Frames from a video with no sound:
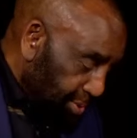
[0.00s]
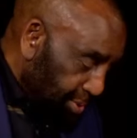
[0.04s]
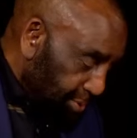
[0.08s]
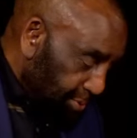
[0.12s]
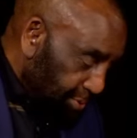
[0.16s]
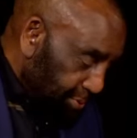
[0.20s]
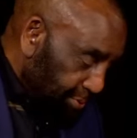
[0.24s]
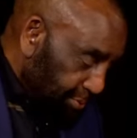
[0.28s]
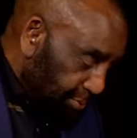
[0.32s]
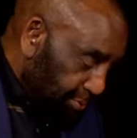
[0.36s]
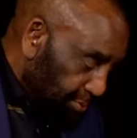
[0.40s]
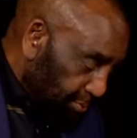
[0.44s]

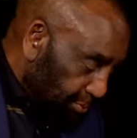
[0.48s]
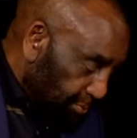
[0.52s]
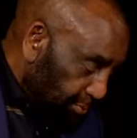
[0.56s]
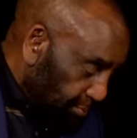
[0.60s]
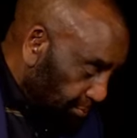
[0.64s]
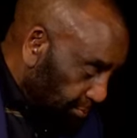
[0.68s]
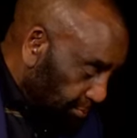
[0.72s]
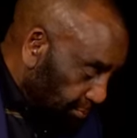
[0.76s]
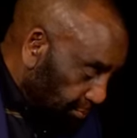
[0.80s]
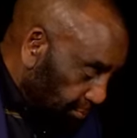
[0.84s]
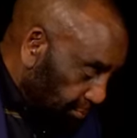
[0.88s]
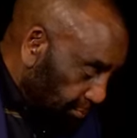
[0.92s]

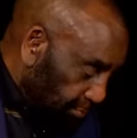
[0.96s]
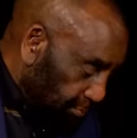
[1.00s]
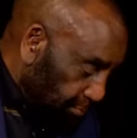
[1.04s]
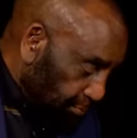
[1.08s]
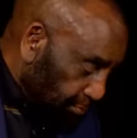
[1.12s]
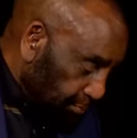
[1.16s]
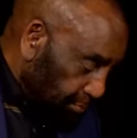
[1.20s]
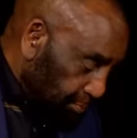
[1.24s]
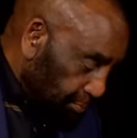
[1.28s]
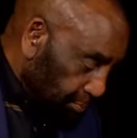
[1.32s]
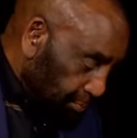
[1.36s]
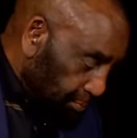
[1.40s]

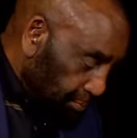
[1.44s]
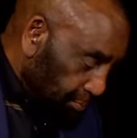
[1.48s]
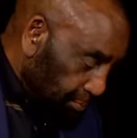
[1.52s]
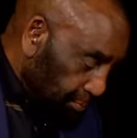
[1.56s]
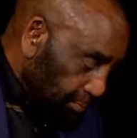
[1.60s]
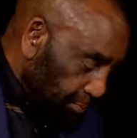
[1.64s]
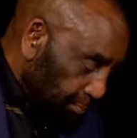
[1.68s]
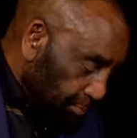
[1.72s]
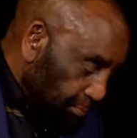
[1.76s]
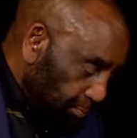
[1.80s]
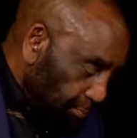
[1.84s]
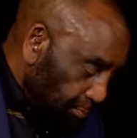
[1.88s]

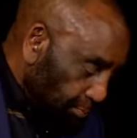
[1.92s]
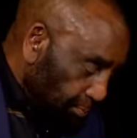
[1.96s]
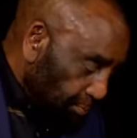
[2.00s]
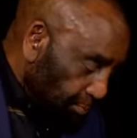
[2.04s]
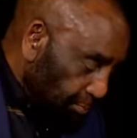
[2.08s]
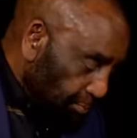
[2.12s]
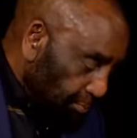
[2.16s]
(no one is talking)